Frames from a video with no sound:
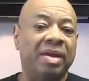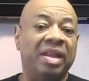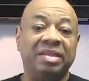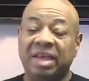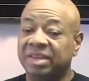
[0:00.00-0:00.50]

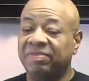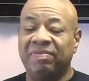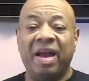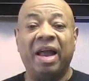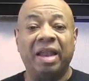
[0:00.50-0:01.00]
minutes has
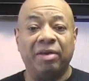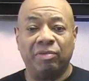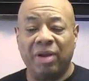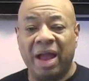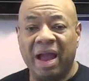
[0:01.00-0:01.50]
finally
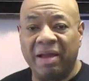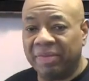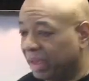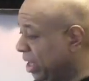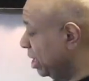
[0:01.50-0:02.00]

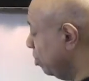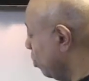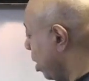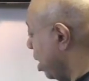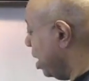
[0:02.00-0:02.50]
arrived. The
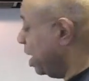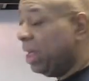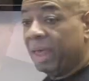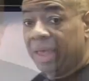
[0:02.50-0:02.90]
quinoa,